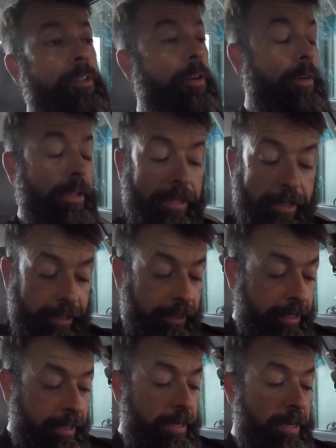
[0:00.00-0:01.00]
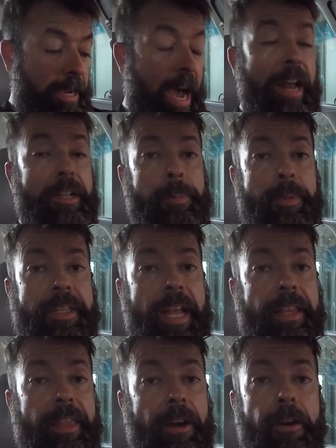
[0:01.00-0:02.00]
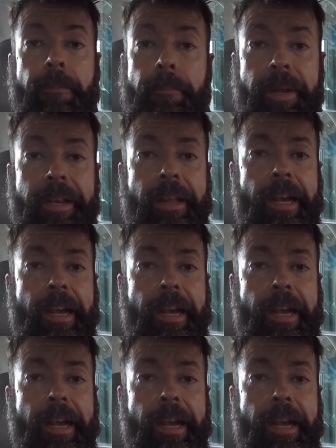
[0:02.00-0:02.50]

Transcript: So honest mistake there, but